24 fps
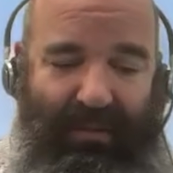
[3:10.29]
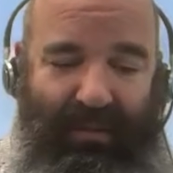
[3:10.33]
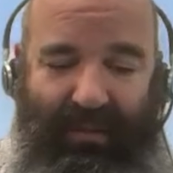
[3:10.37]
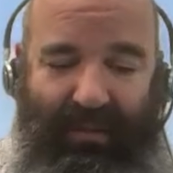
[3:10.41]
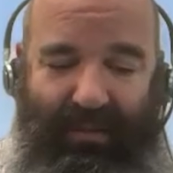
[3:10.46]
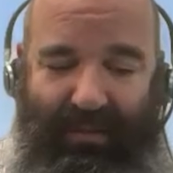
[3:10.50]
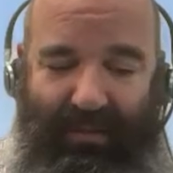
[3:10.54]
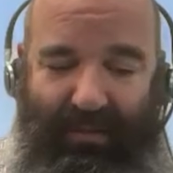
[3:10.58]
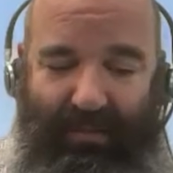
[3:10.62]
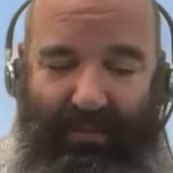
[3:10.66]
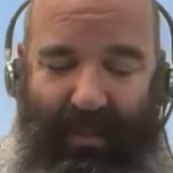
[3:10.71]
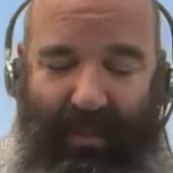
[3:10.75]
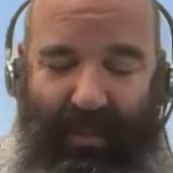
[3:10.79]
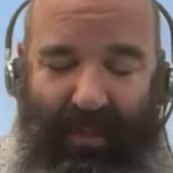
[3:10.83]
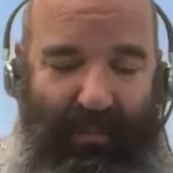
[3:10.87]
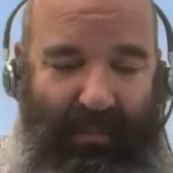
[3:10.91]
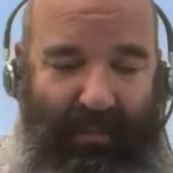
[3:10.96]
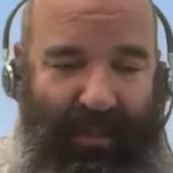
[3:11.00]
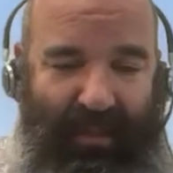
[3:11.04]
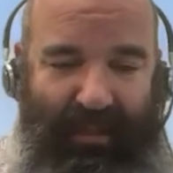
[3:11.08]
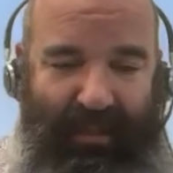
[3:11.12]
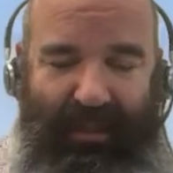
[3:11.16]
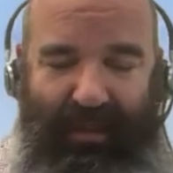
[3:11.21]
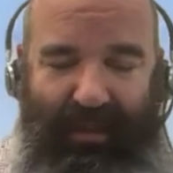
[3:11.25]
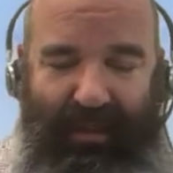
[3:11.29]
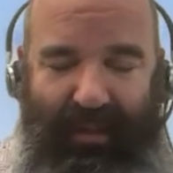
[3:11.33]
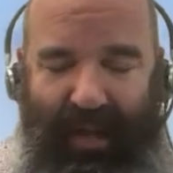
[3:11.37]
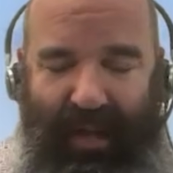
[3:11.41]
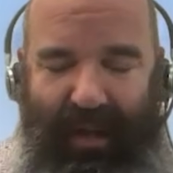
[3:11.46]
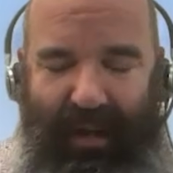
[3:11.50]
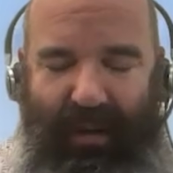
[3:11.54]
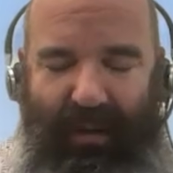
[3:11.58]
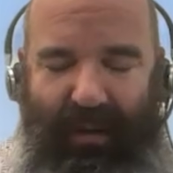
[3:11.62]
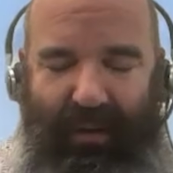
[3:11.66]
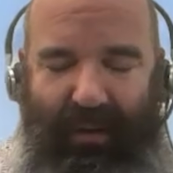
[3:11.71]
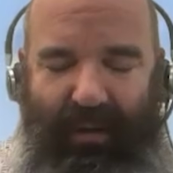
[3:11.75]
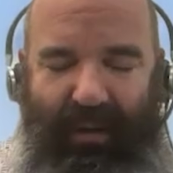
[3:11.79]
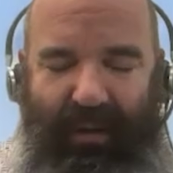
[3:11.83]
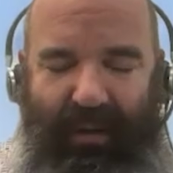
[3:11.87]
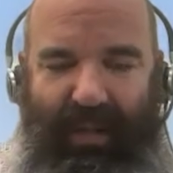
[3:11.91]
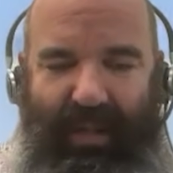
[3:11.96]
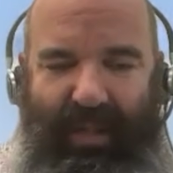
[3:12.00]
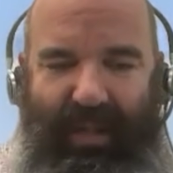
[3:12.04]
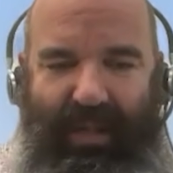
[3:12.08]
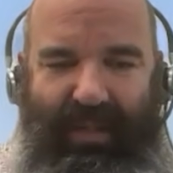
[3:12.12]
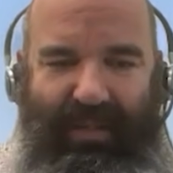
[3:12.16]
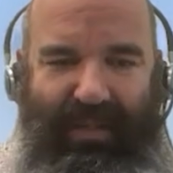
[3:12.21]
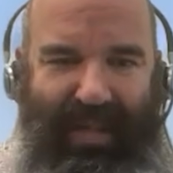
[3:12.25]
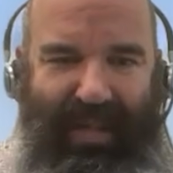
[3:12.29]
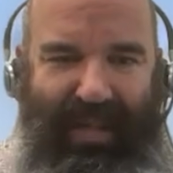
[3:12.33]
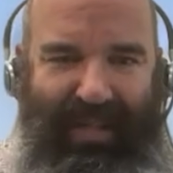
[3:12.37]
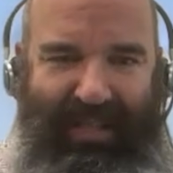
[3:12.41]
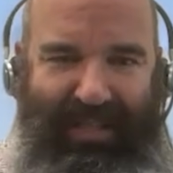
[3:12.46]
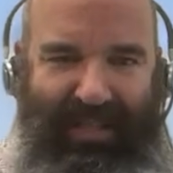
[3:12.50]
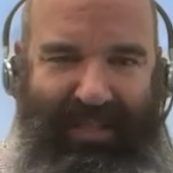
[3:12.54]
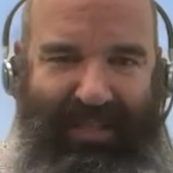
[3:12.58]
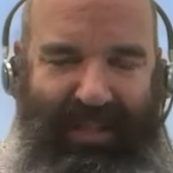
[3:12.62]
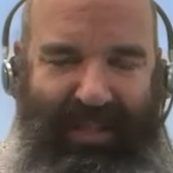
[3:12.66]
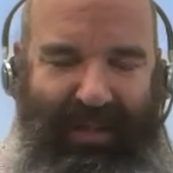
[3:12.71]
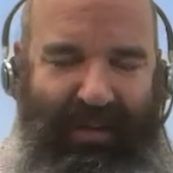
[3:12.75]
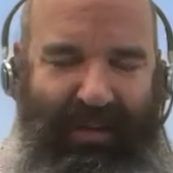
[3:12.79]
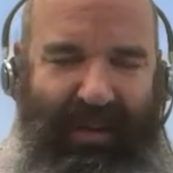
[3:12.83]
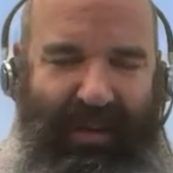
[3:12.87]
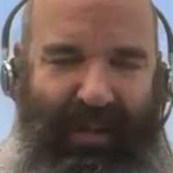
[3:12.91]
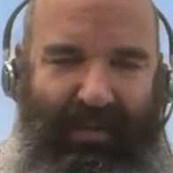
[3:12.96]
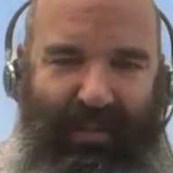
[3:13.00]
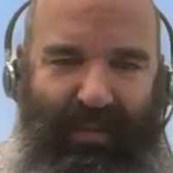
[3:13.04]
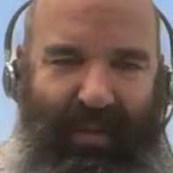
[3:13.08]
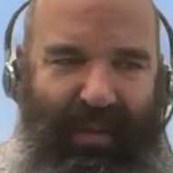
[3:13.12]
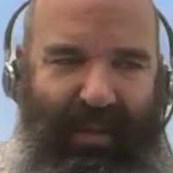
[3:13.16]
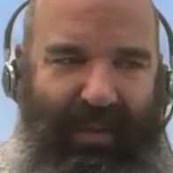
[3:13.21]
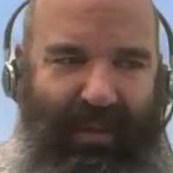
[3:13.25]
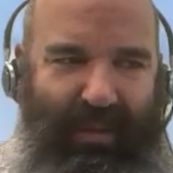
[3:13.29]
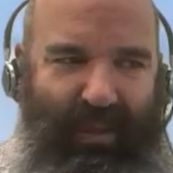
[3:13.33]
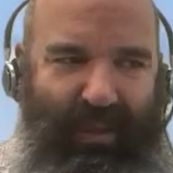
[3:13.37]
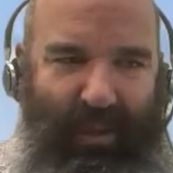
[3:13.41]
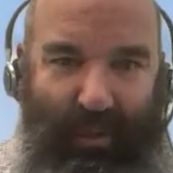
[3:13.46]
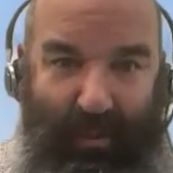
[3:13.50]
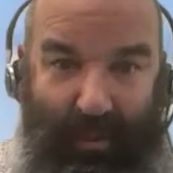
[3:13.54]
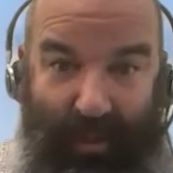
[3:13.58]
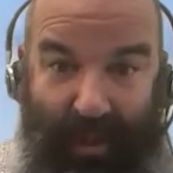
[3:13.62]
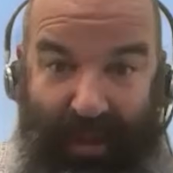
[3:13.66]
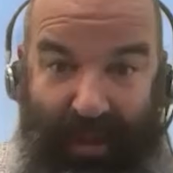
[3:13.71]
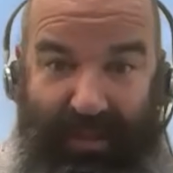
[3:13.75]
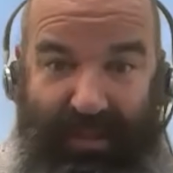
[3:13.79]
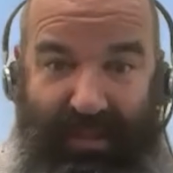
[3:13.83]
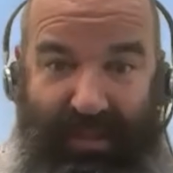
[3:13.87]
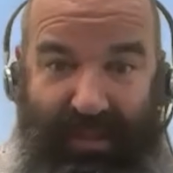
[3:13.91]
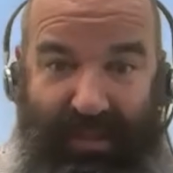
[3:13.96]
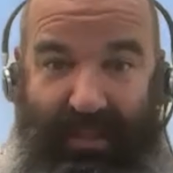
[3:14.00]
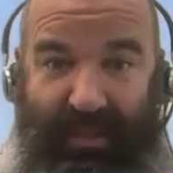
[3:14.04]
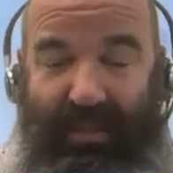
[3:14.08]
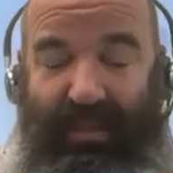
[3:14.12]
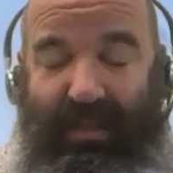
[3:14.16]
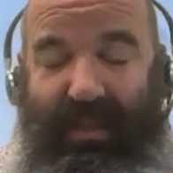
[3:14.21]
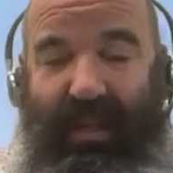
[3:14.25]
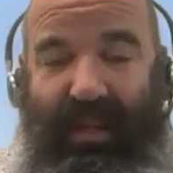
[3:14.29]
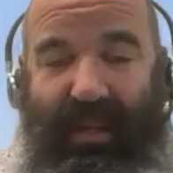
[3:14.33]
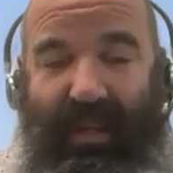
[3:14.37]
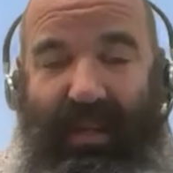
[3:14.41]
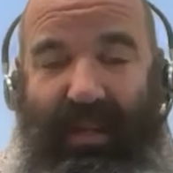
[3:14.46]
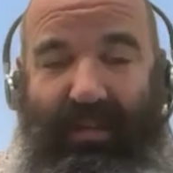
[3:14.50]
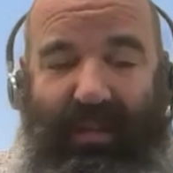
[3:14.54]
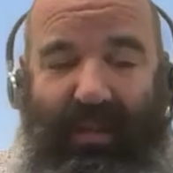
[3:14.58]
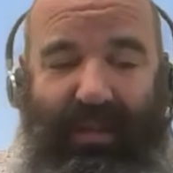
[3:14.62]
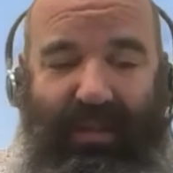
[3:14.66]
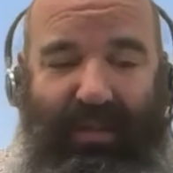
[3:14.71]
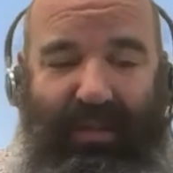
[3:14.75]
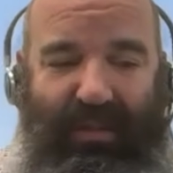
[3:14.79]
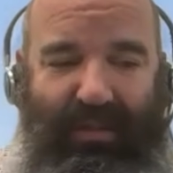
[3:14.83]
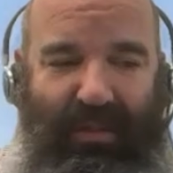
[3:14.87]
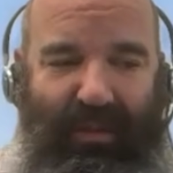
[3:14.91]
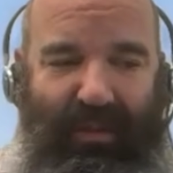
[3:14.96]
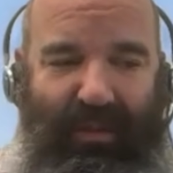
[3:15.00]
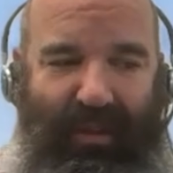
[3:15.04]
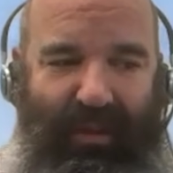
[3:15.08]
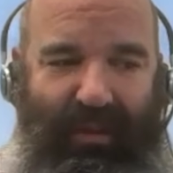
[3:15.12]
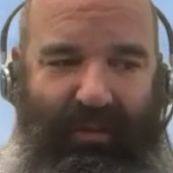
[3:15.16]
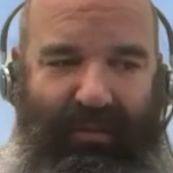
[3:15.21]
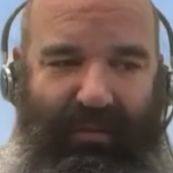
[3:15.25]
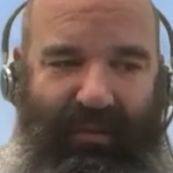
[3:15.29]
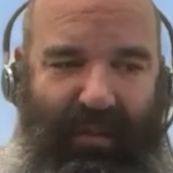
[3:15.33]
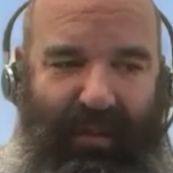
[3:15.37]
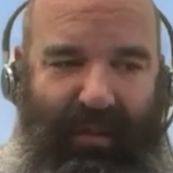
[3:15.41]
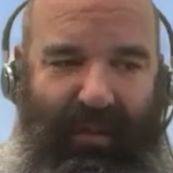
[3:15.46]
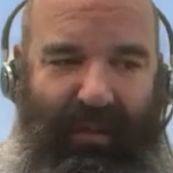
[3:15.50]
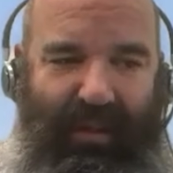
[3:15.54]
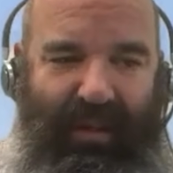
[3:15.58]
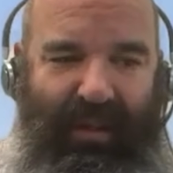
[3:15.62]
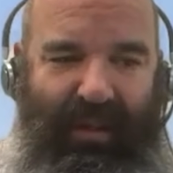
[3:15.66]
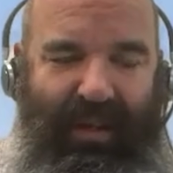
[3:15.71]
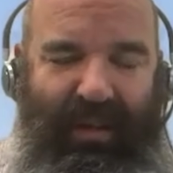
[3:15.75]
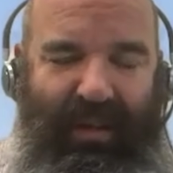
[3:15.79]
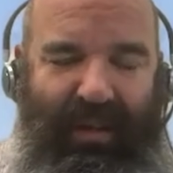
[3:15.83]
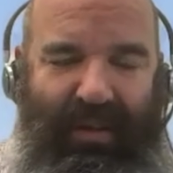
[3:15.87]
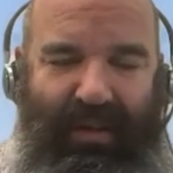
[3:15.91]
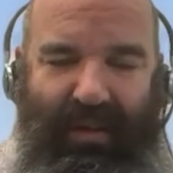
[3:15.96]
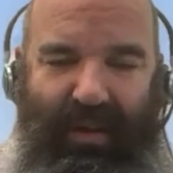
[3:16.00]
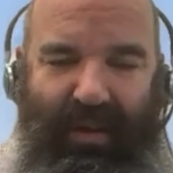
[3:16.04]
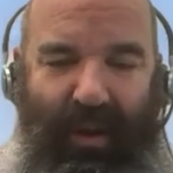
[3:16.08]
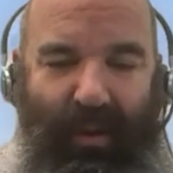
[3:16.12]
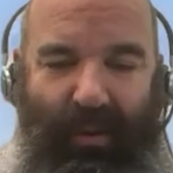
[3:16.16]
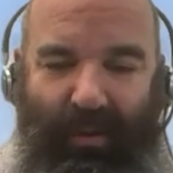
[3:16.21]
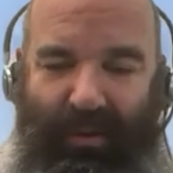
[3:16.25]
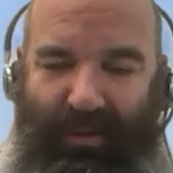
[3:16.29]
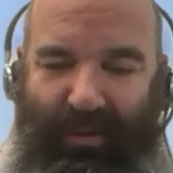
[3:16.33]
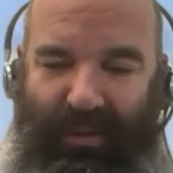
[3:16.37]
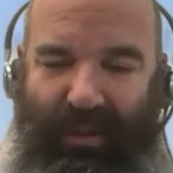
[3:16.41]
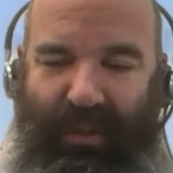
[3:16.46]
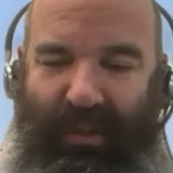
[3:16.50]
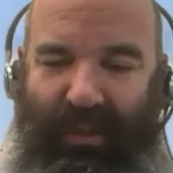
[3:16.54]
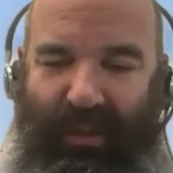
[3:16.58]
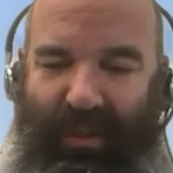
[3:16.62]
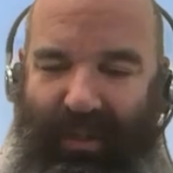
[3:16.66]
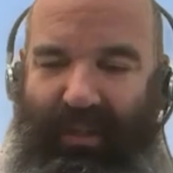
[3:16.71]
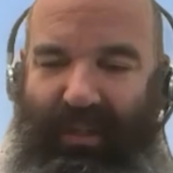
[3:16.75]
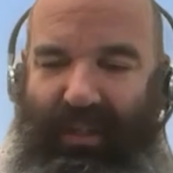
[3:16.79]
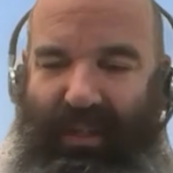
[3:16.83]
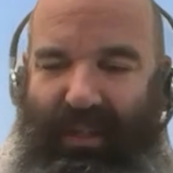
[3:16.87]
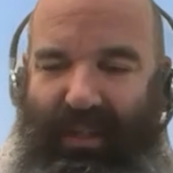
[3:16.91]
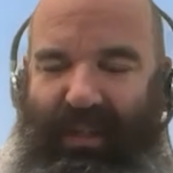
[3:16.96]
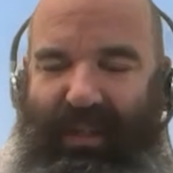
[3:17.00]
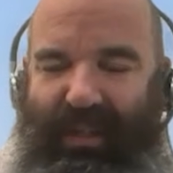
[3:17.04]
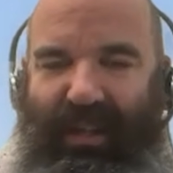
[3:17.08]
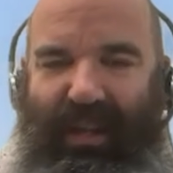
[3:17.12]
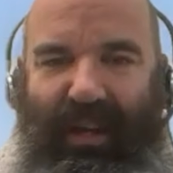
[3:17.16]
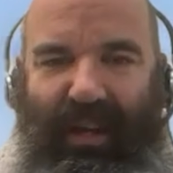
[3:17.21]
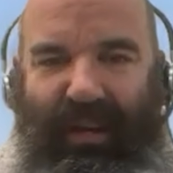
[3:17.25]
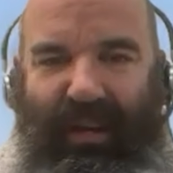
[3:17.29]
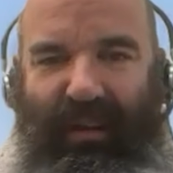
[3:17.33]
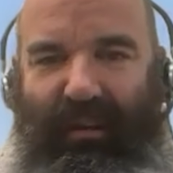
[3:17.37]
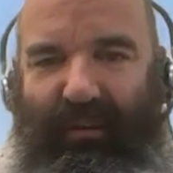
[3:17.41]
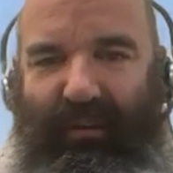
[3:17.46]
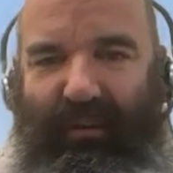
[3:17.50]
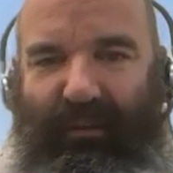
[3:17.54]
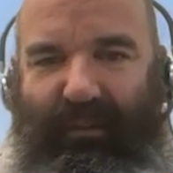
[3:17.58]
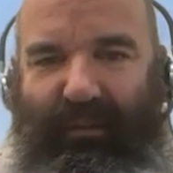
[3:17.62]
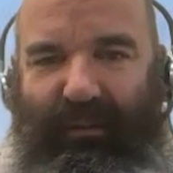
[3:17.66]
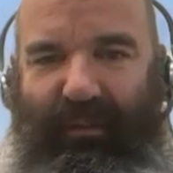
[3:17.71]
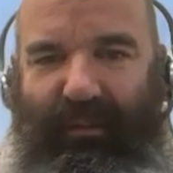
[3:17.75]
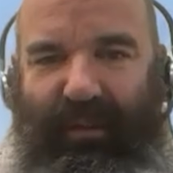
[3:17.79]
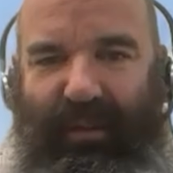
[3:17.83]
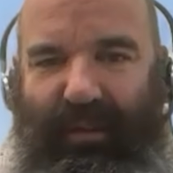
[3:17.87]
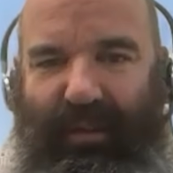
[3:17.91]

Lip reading: It's becoming clear how necessary the trust and the sort of known good of